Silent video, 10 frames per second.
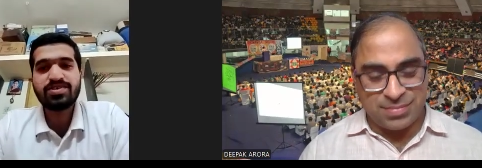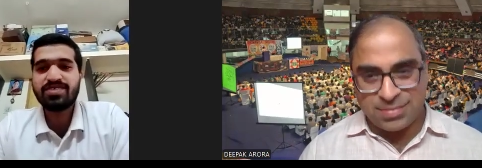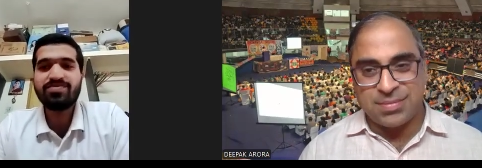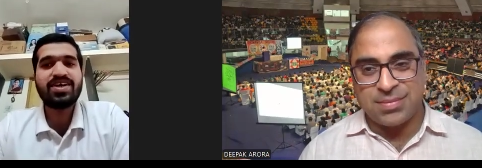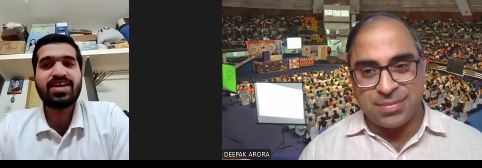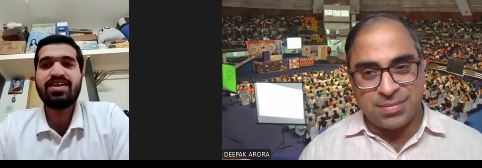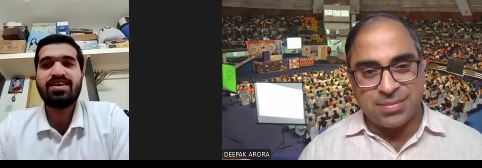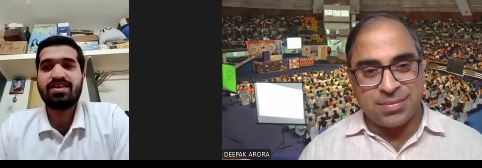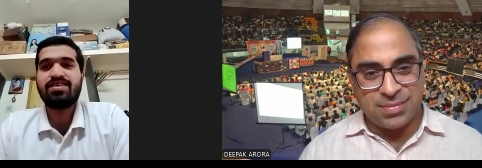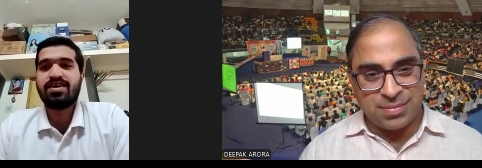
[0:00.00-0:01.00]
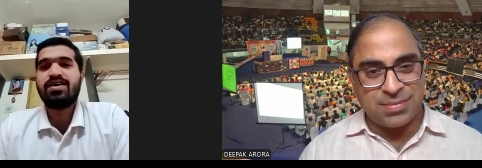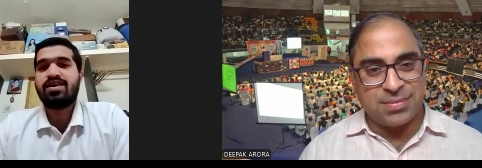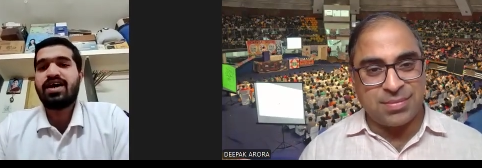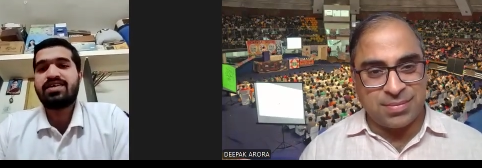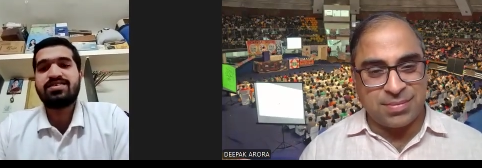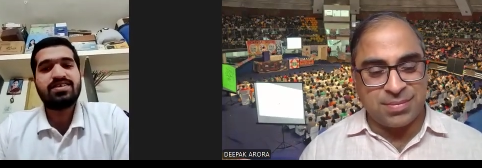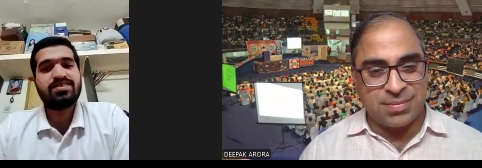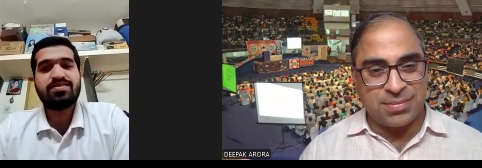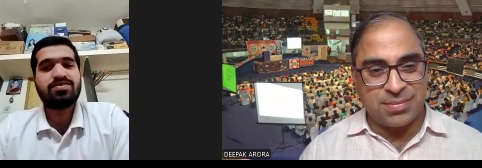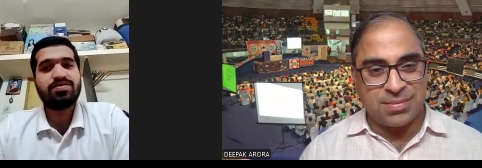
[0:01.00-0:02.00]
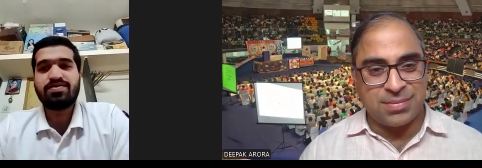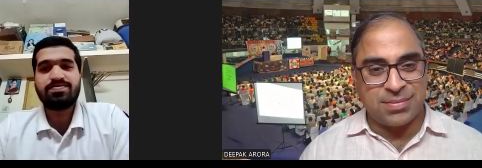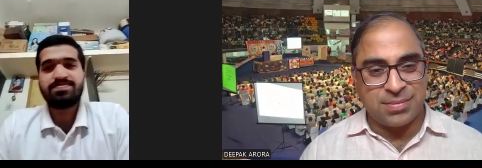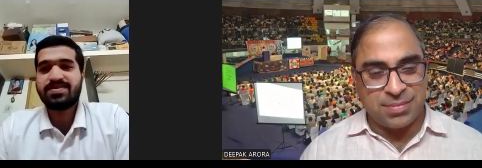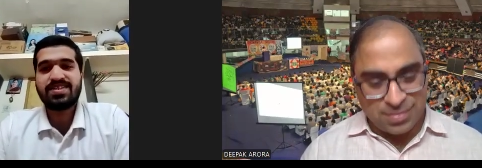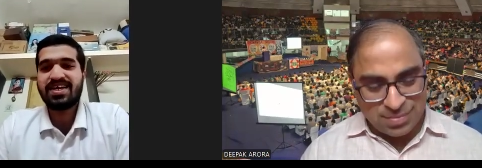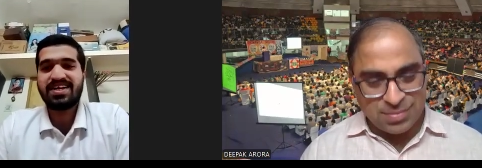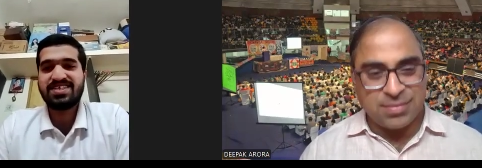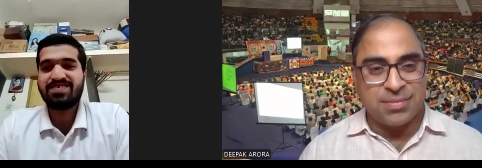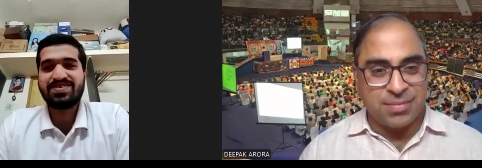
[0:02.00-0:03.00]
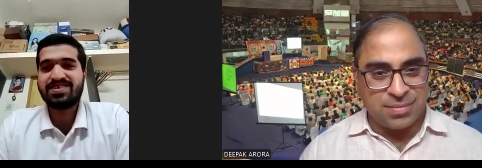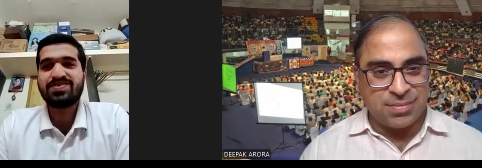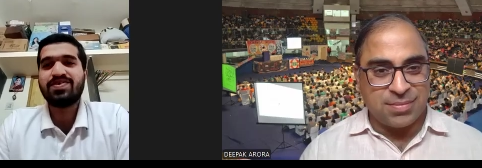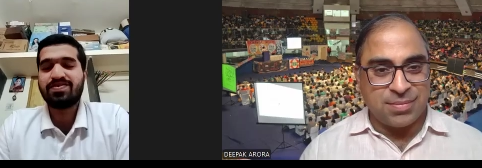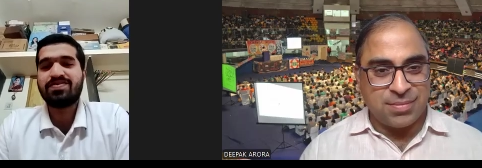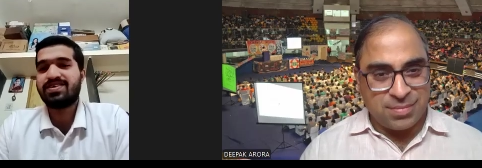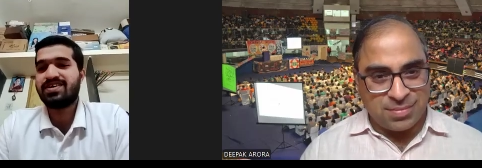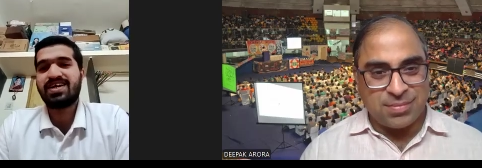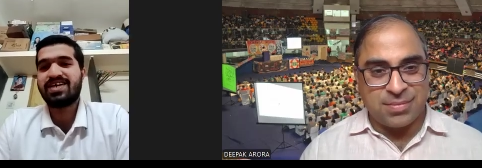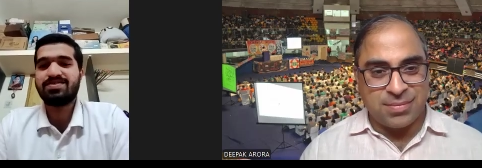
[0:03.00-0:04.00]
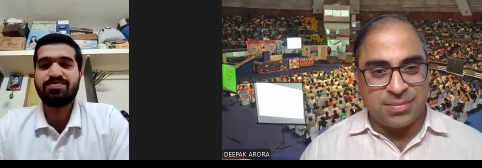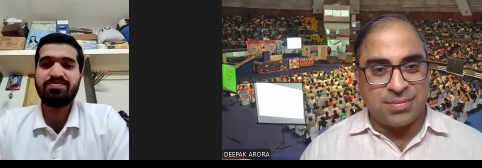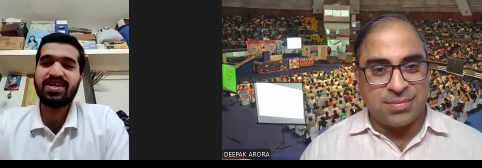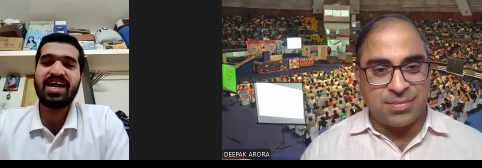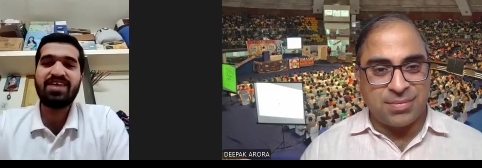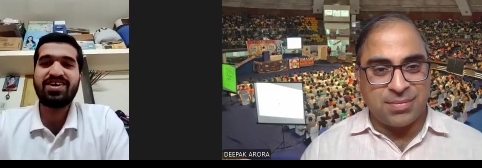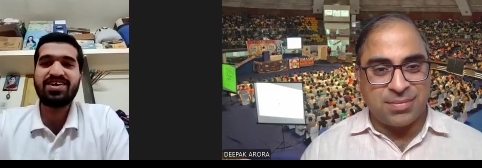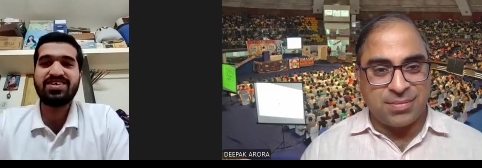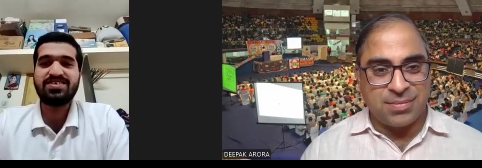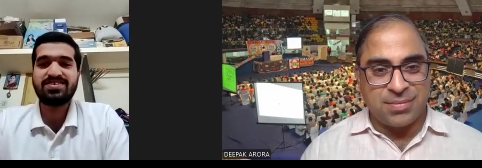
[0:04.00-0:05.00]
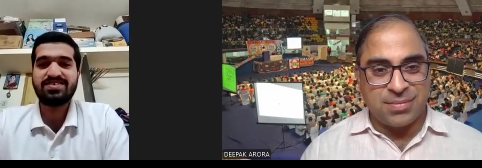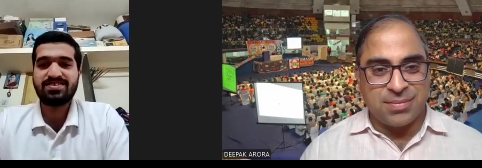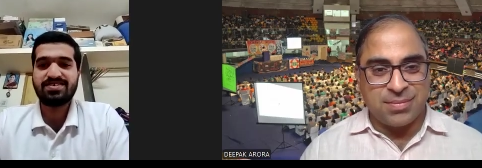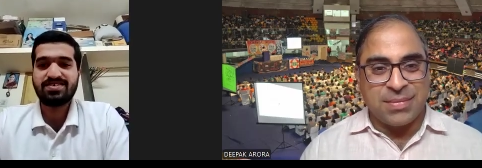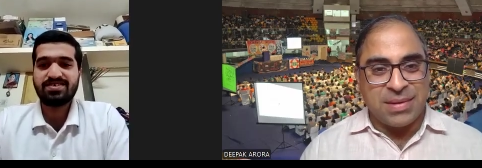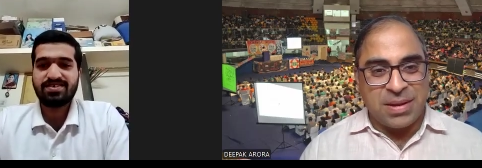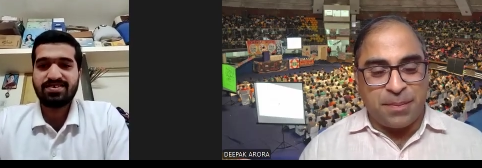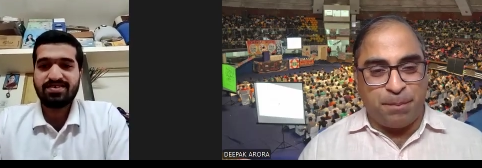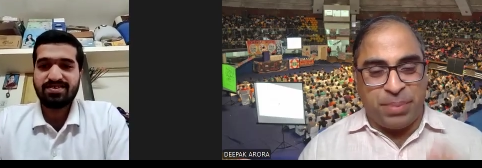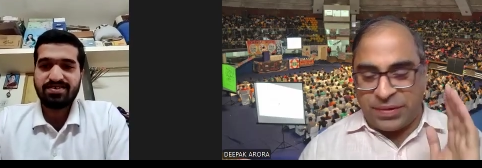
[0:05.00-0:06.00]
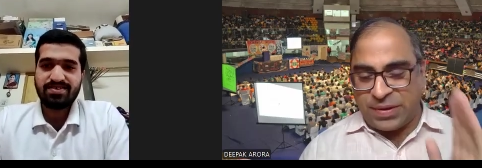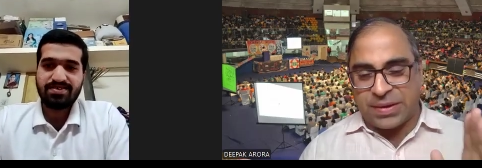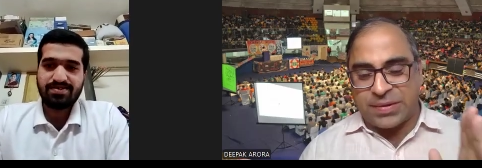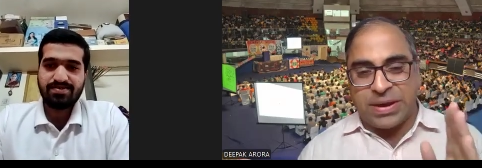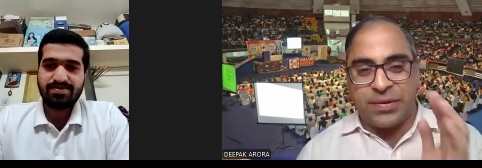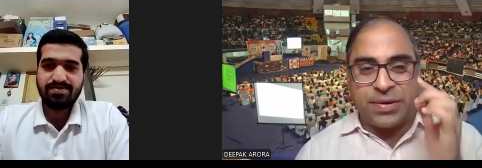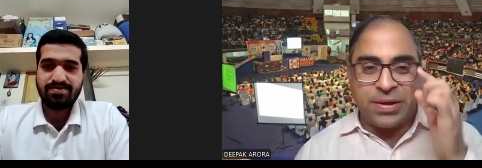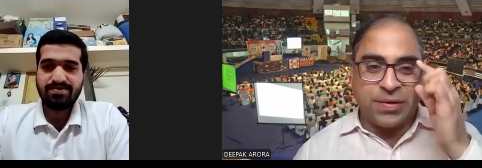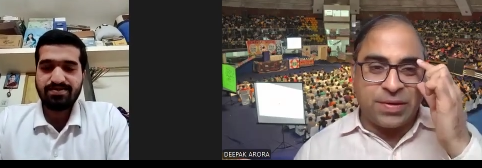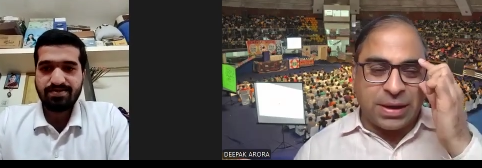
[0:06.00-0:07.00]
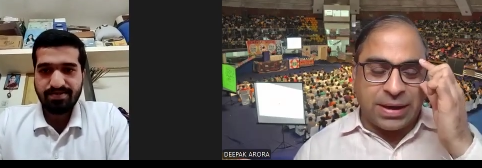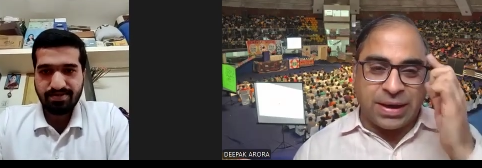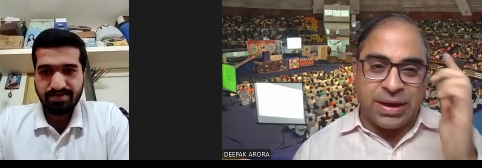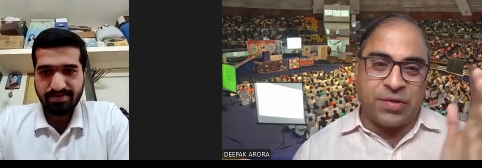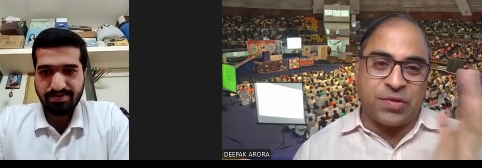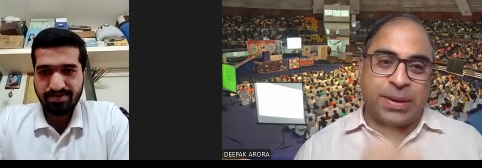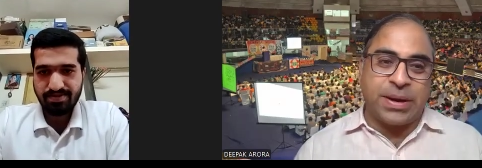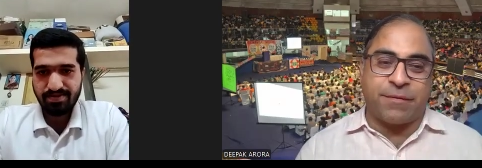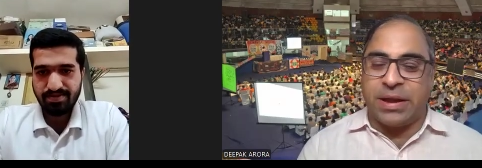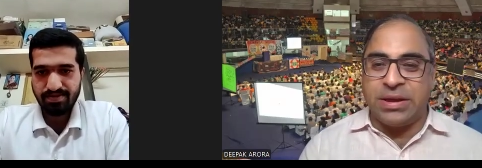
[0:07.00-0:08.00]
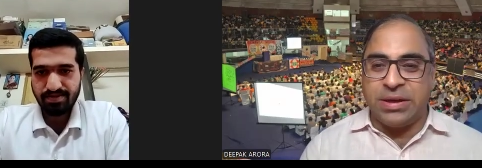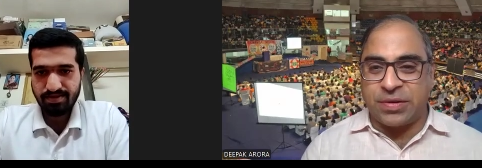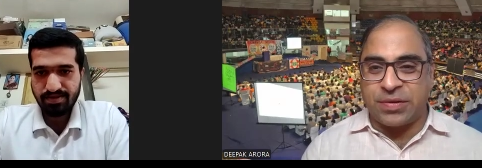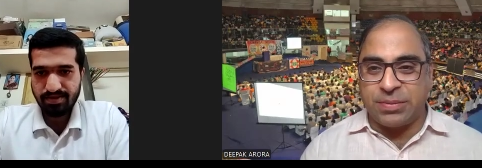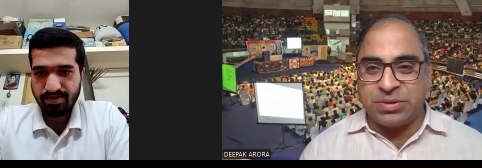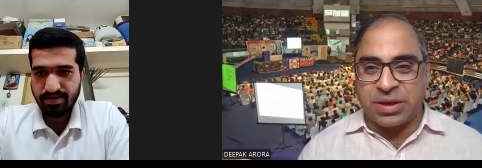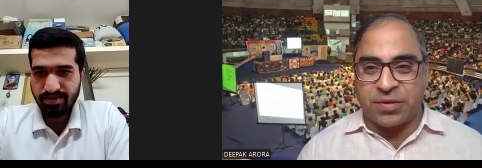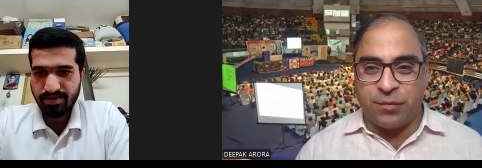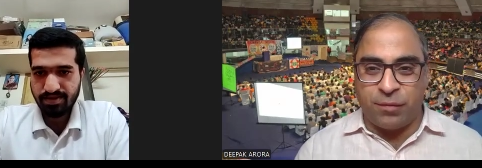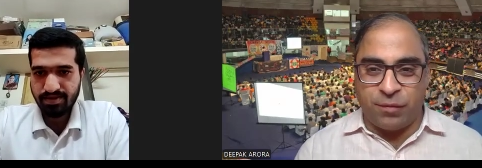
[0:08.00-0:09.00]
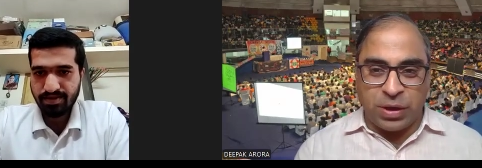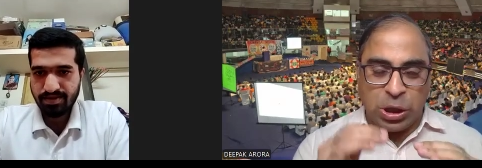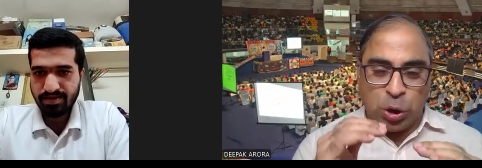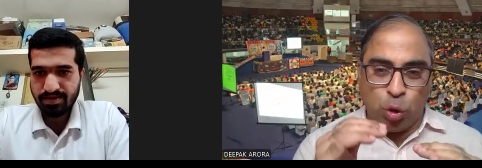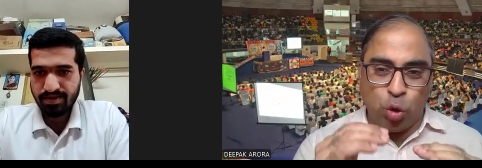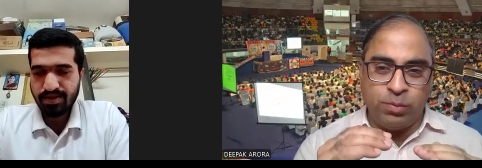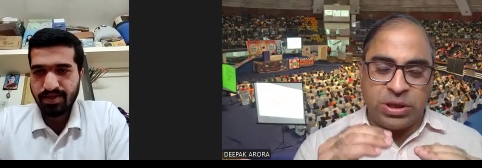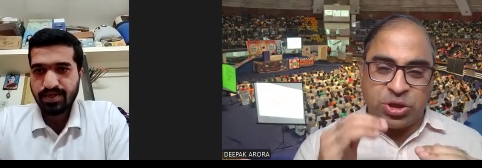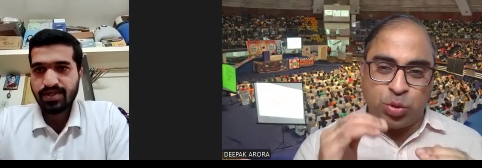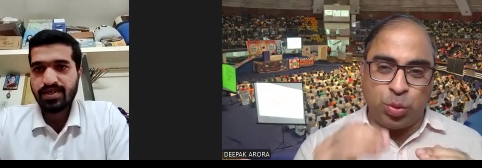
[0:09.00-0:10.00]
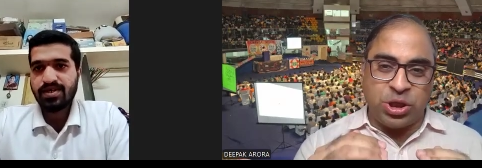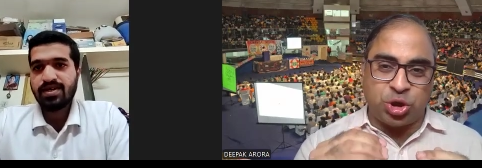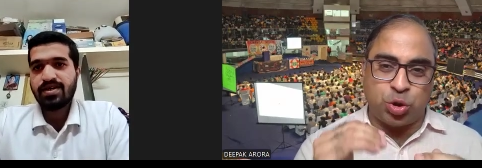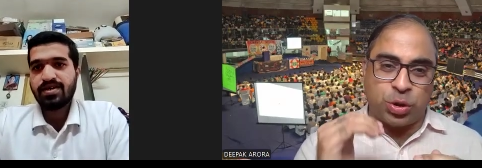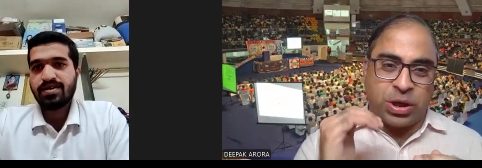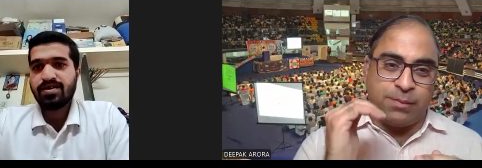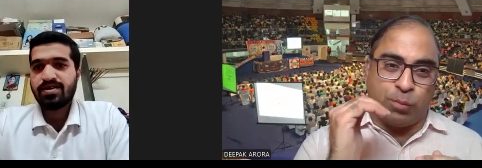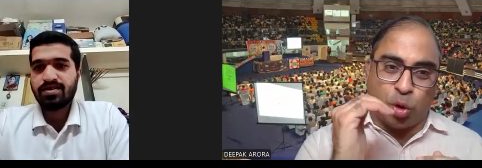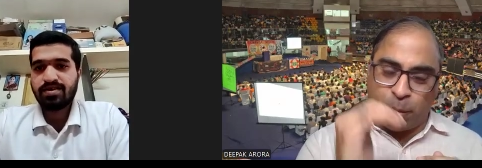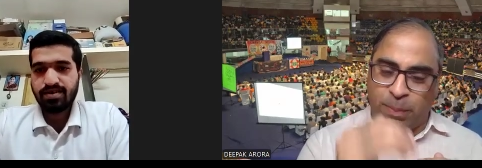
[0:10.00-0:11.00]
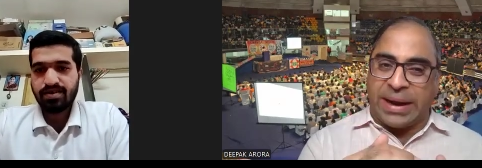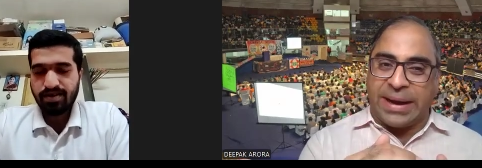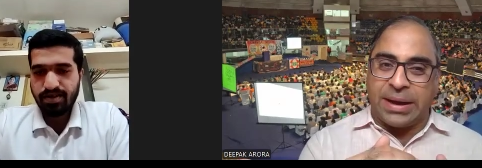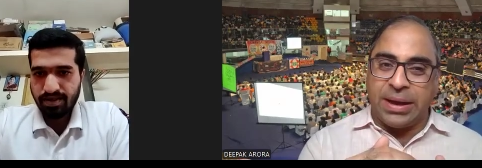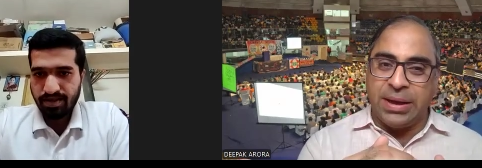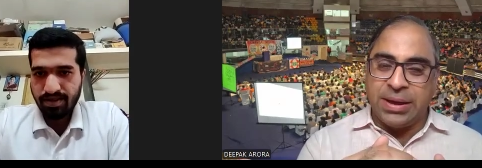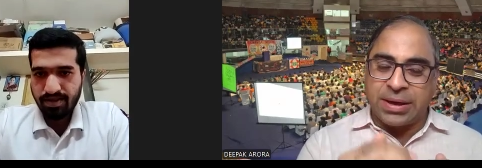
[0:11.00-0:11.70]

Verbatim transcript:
Speaker 1: minor posting, we can access it through there itself, sir. So it has been an advantage.
Speaker 2: Basic sciences against beta final year subjects, whom the juniors should give more priority